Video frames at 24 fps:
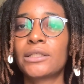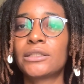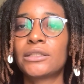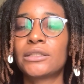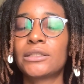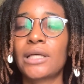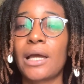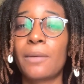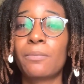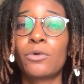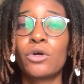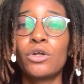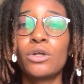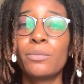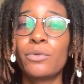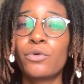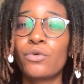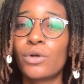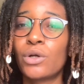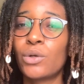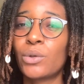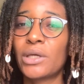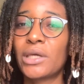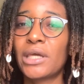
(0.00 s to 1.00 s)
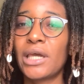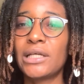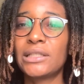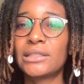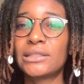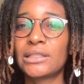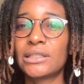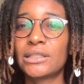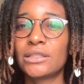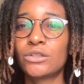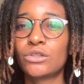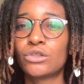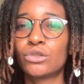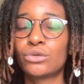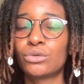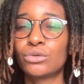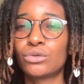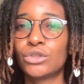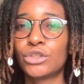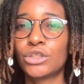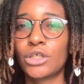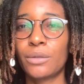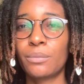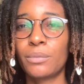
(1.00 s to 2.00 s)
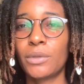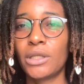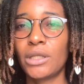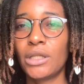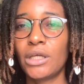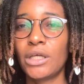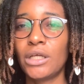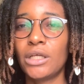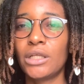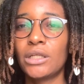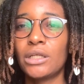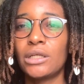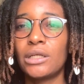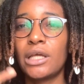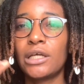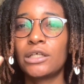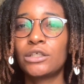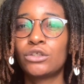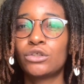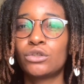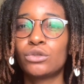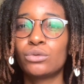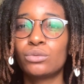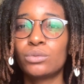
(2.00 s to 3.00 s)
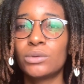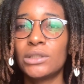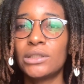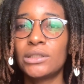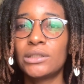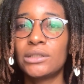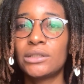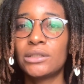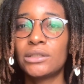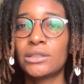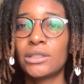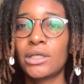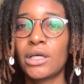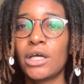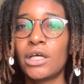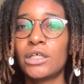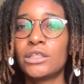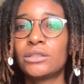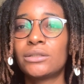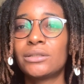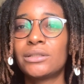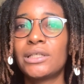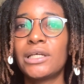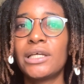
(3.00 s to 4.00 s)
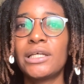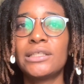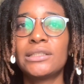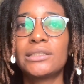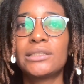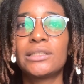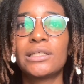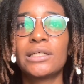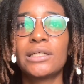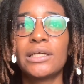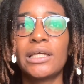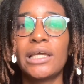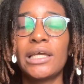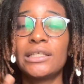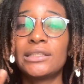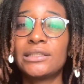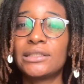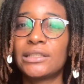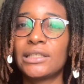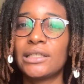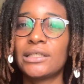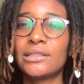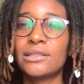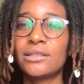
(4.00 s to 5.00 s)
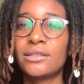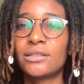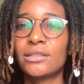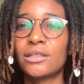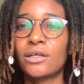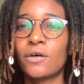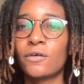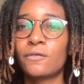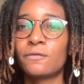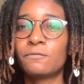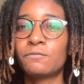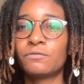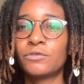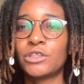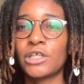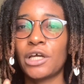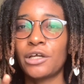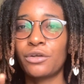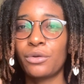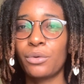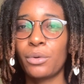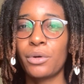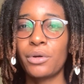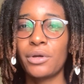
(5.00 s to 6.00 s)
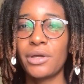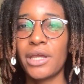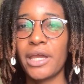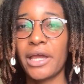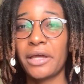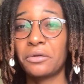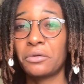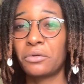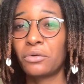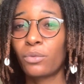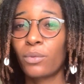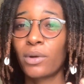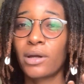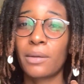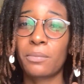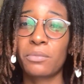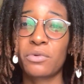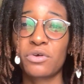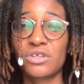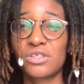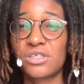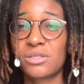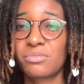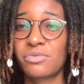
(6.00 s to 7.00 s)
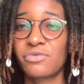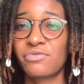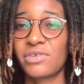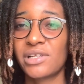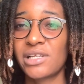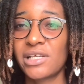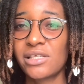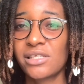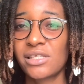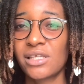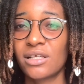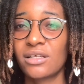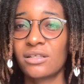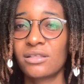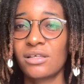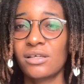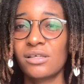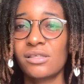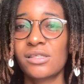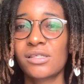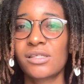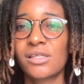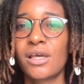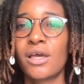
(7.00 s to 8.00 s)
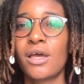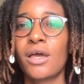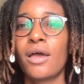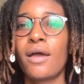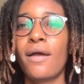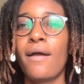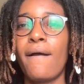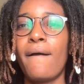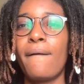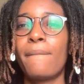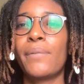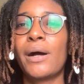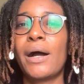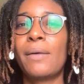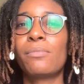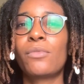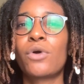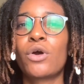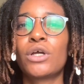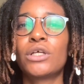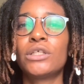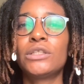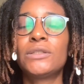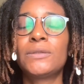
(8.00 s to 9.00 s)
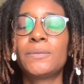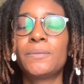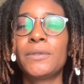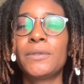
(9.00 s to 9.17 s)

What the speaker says: I'm going to be relocating to Germany in the next 2 weeks. Today is the 18th of January. I don't know when I'm going to be releasing this, but I'm going to